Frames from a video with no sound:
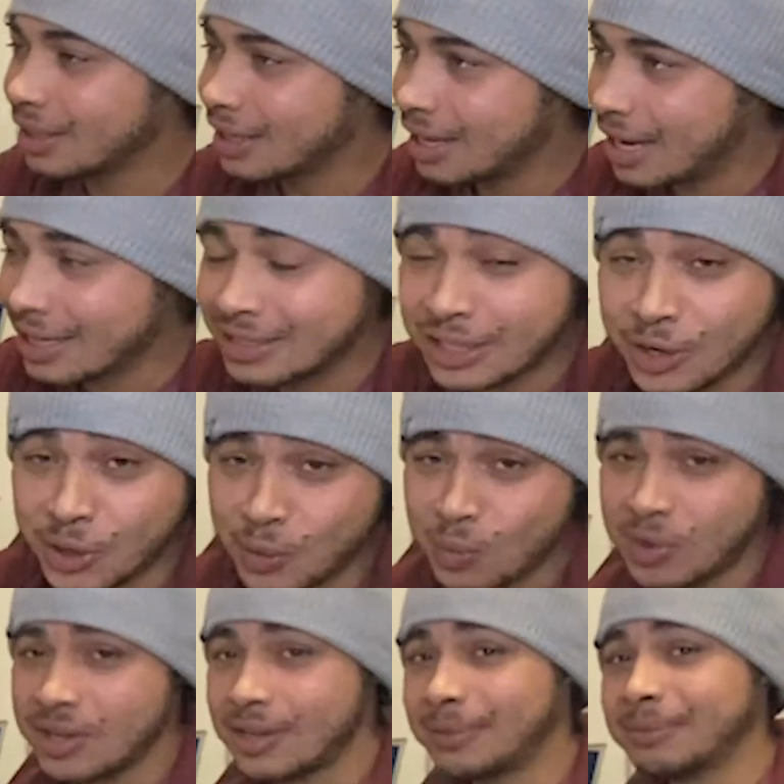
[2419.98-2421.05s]
I tell you
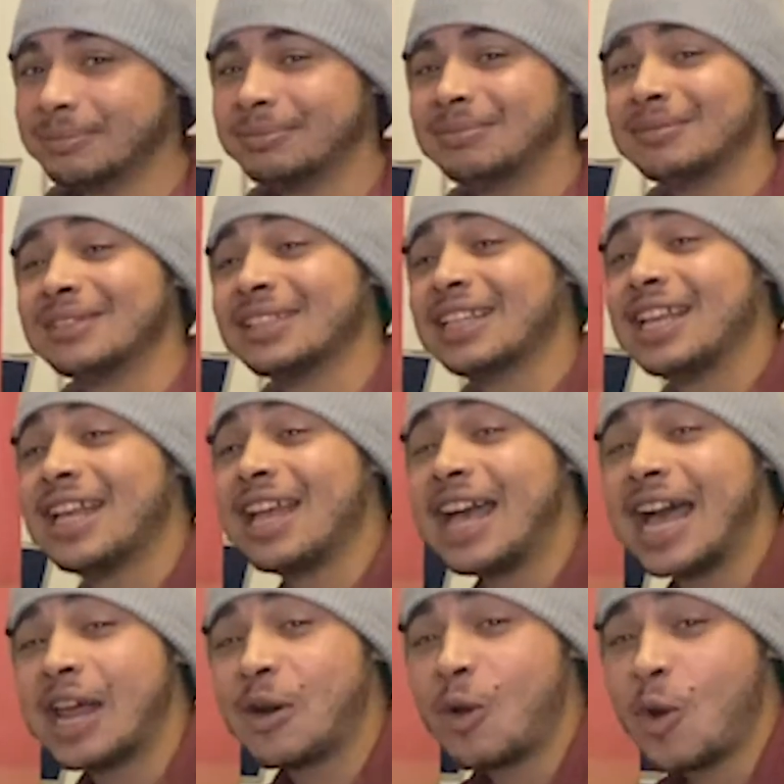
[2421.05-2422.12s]
what,
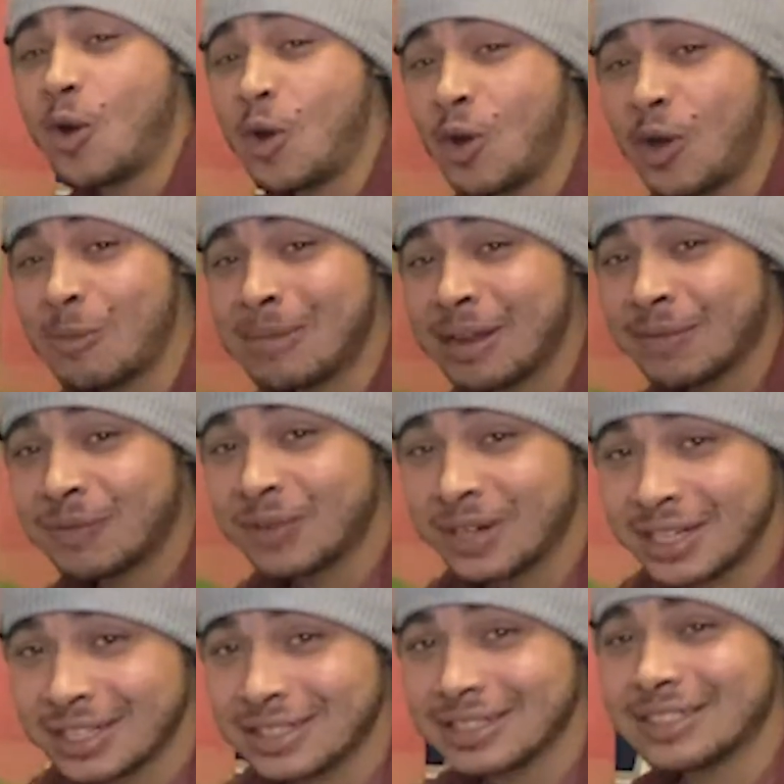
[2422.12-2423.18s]
out of all my
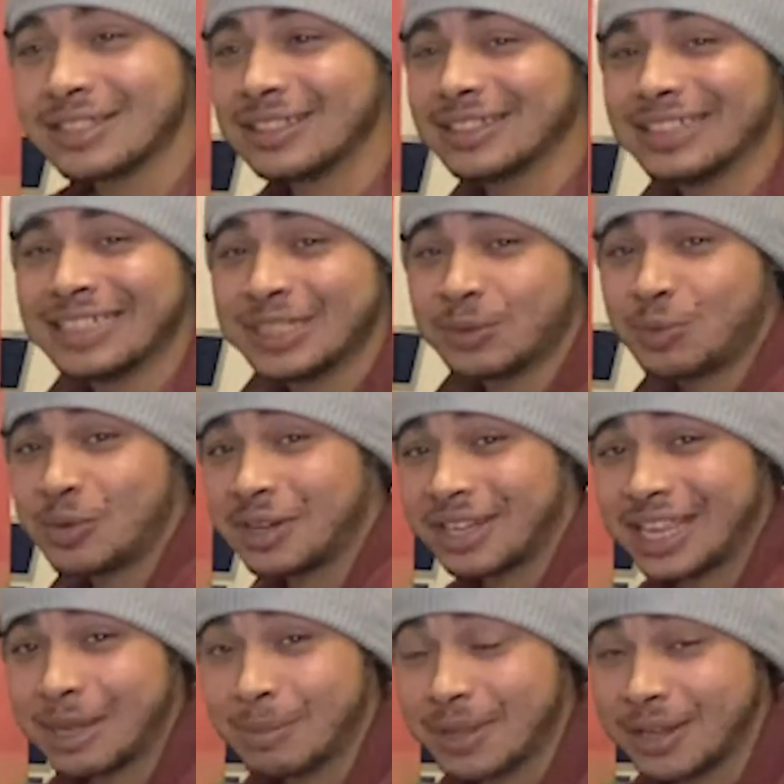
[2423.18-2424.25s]
friends, this one
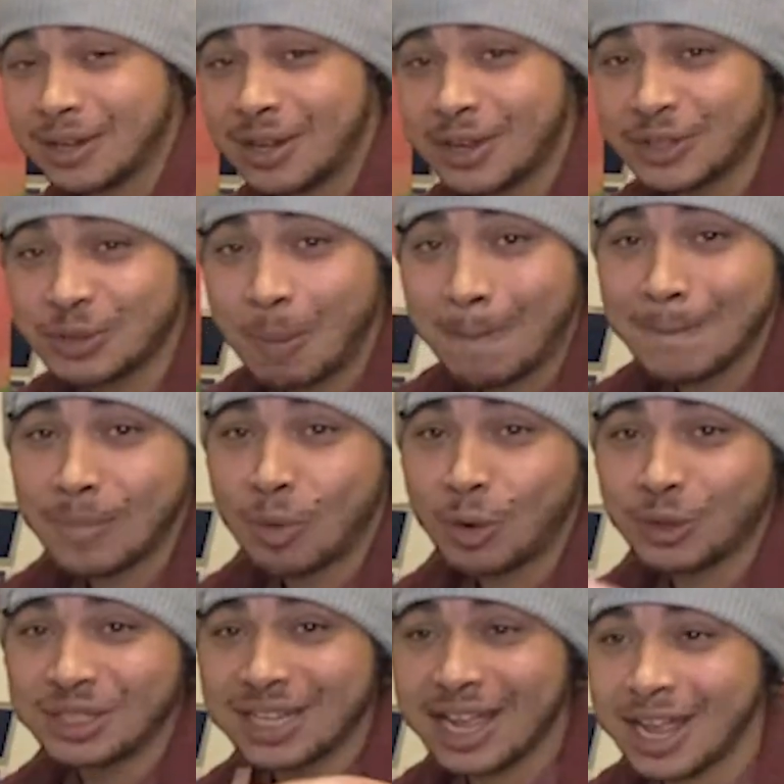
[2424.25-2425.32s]
came in clutch
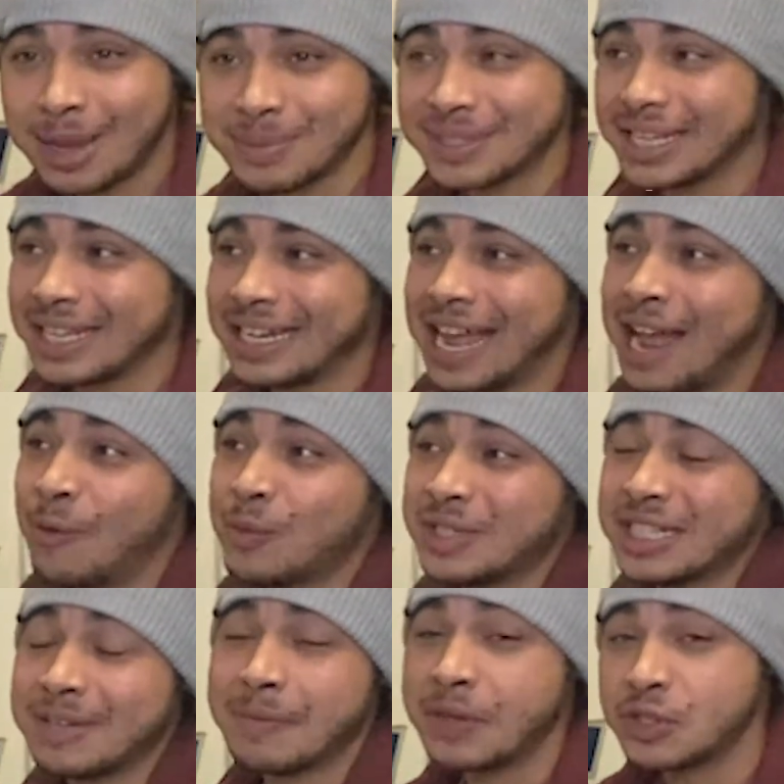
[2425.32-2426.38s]
more times, and I
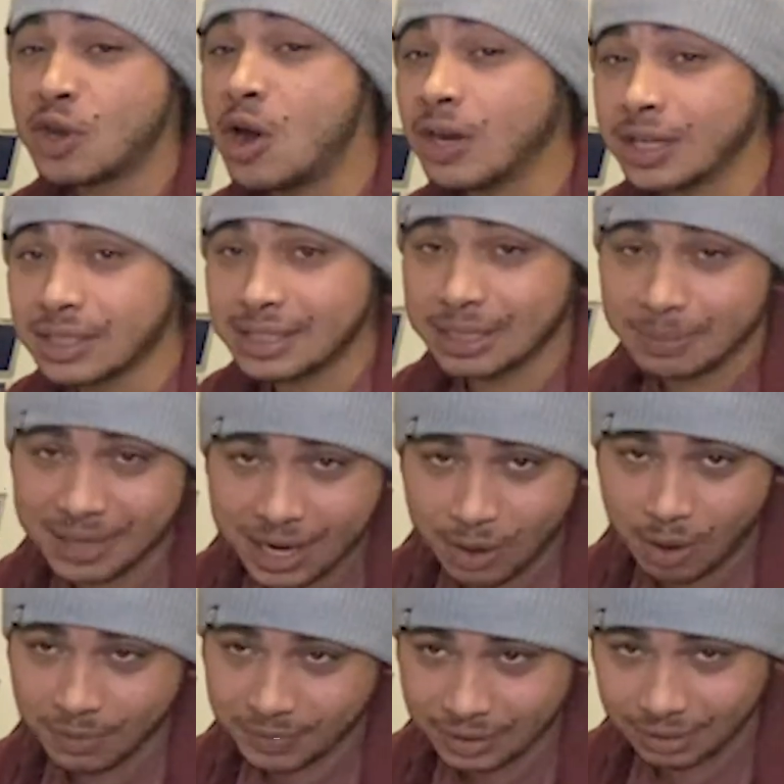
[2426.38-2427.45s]
wasn't even talking to him that
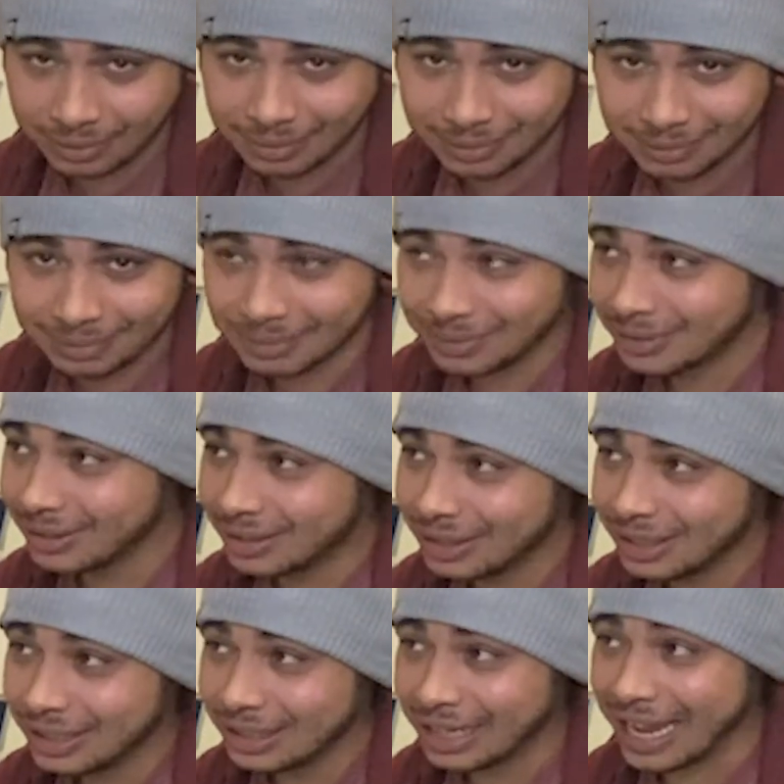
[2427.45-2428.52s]
often.
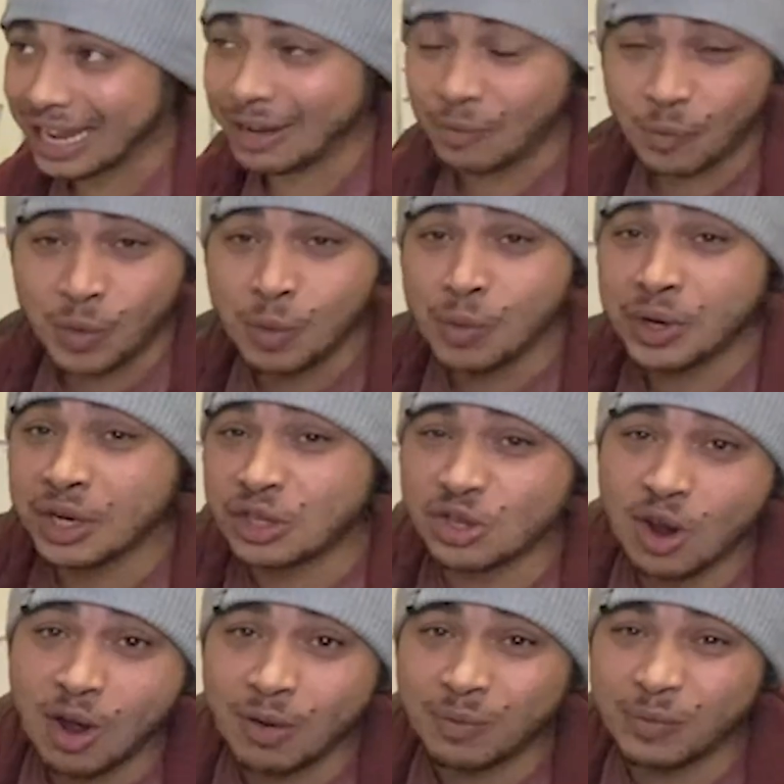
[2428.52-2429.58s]
Like, we wouldn't
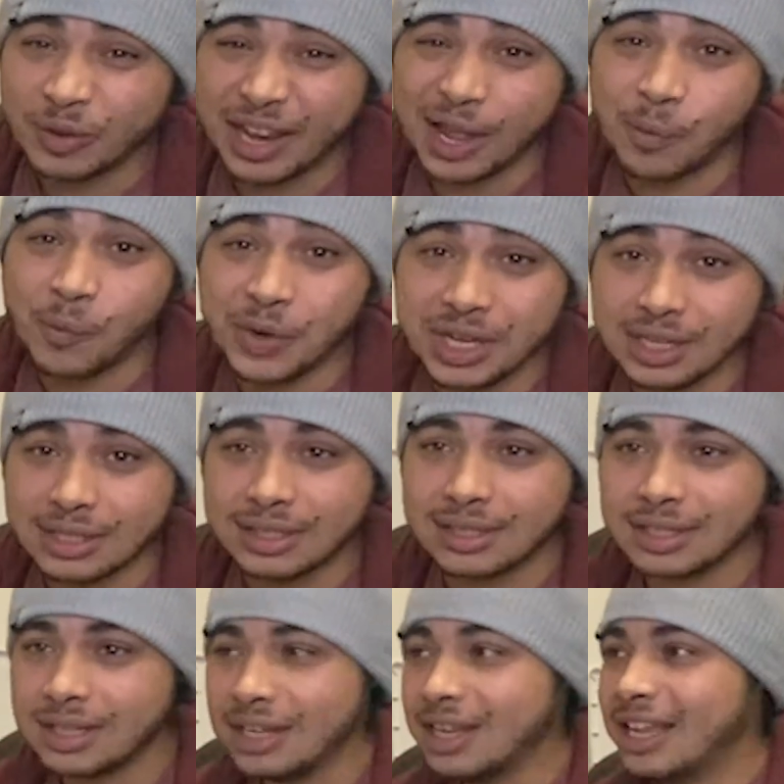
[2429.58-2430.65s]
talk for like weeks.
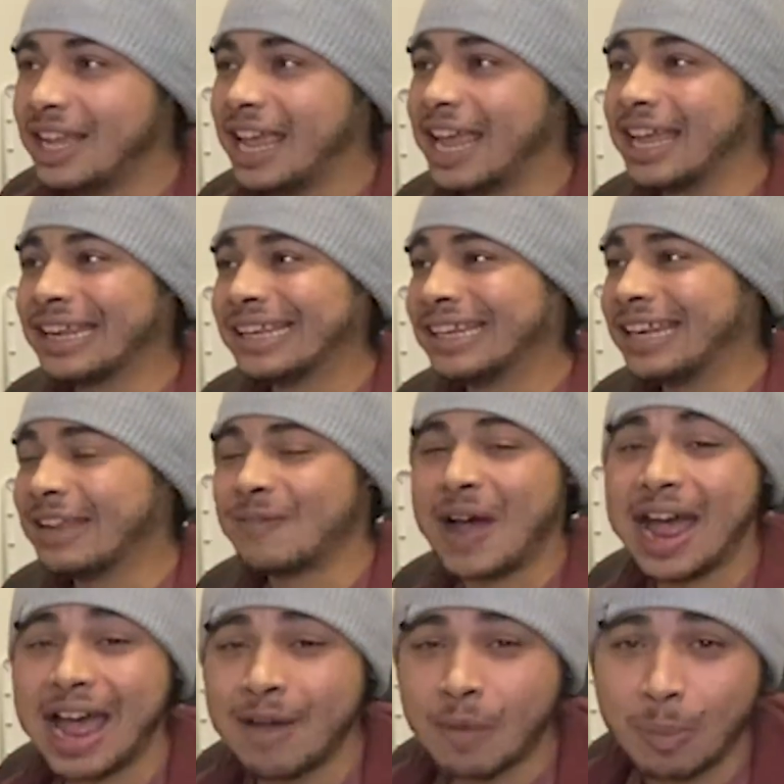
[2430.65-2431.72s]
And if I
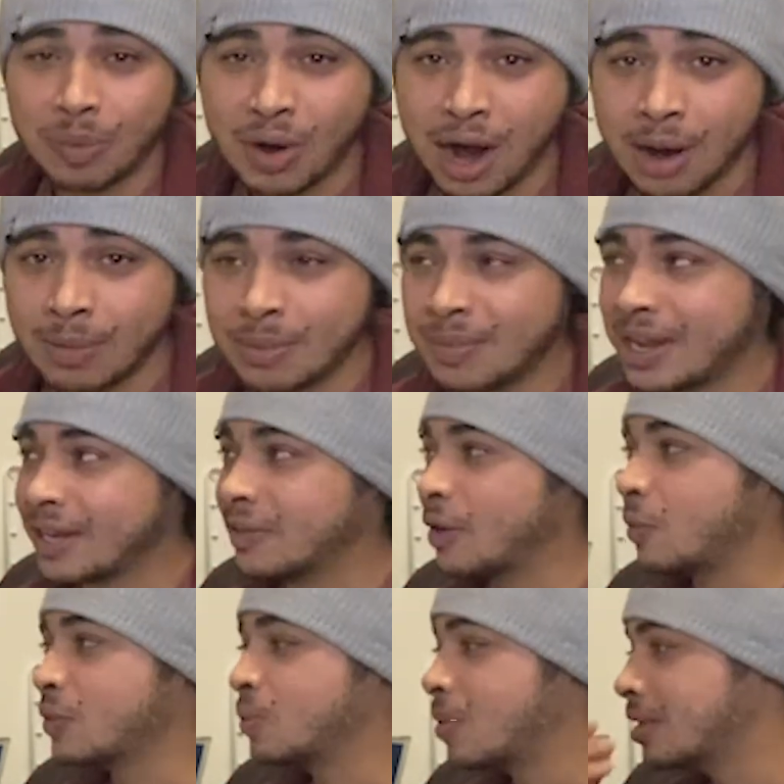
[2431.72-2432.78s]
have a problem, like there
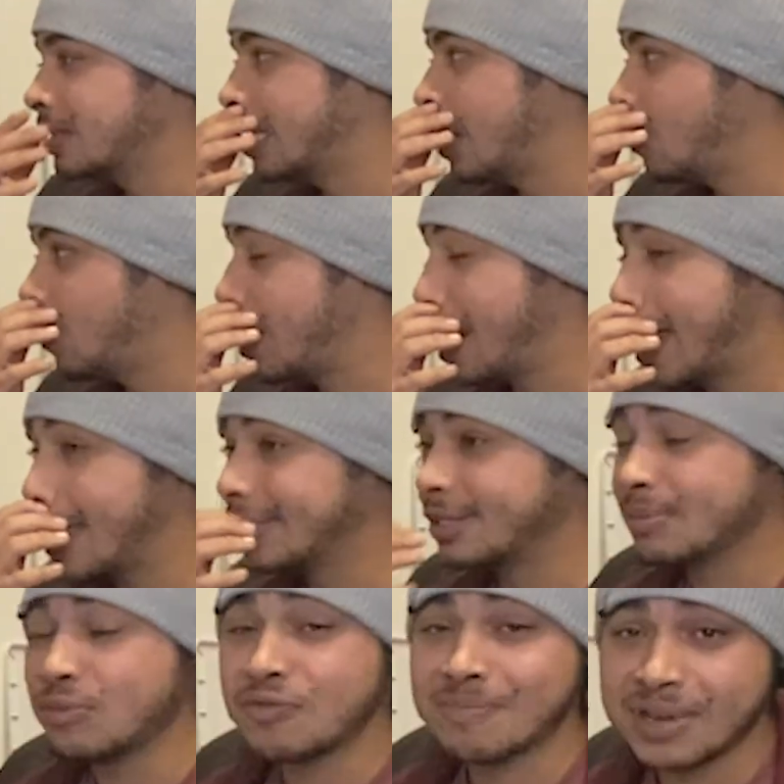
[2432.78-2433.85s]
was one time where I had to
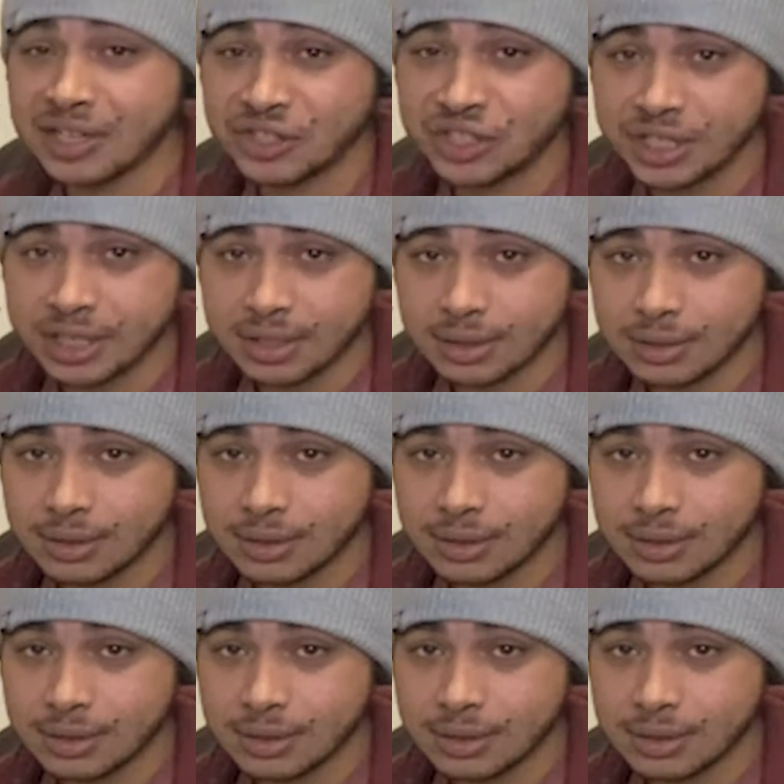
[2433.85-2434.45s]
move my shit.